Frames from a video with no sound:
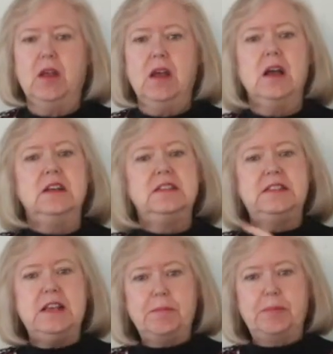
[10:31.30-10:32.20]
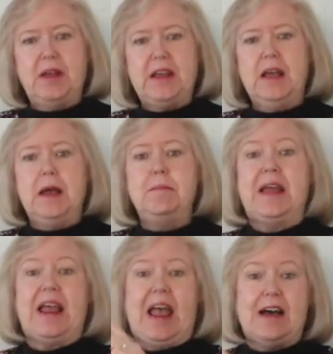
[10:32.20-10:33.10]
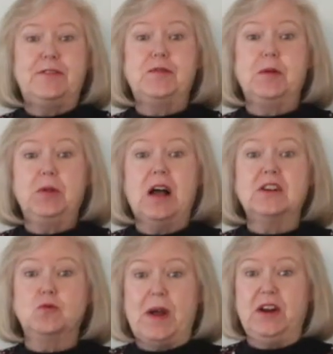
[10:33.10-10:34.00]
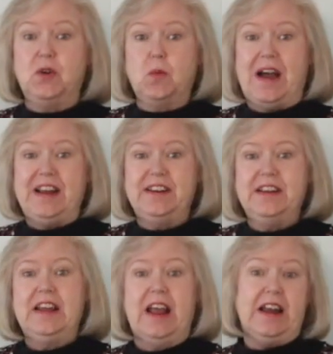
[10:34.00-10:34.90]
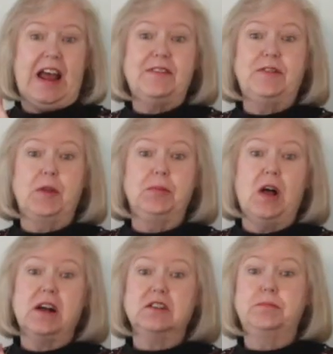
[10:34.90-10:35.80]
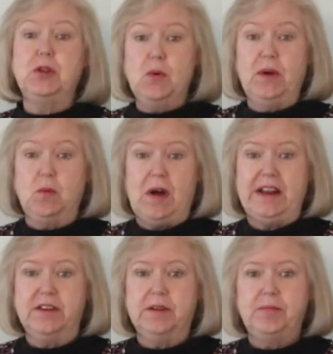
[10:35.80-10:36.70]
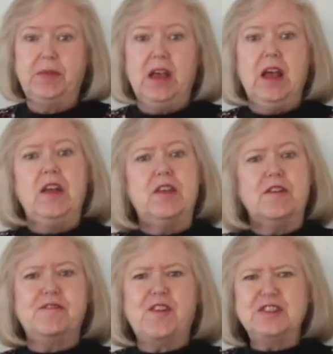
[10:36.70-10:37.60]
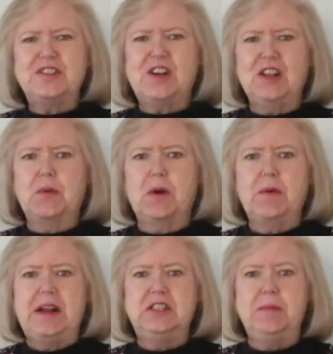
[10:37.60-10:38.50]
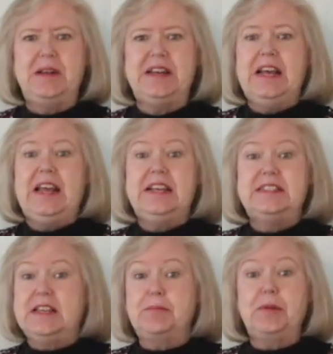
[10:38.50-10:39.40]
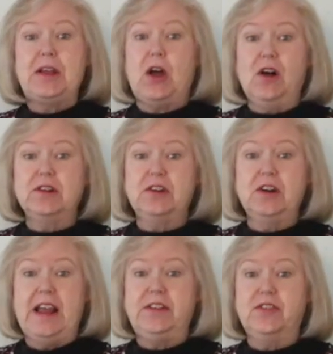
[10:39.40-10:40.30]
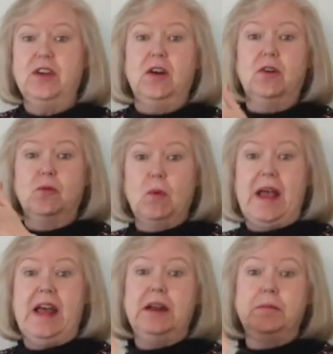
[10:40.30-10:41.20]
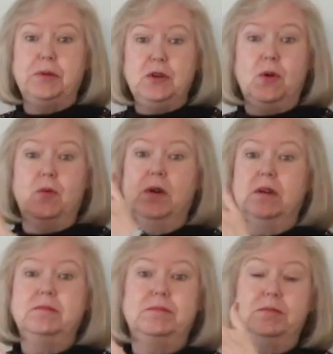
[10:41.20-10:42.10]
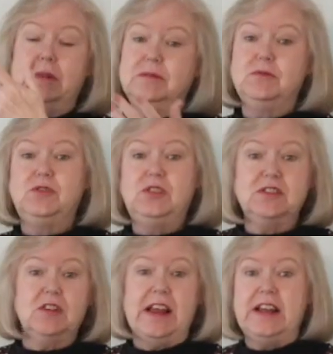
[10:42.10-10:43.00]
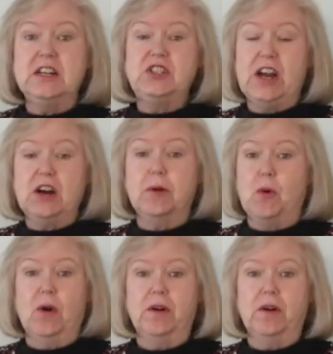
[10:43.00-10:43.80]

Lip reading: Simply make half of the blocks red and white and half of the blocks blue and white. The first color arrangement simply alternates red and blue, just like in a checkerboard.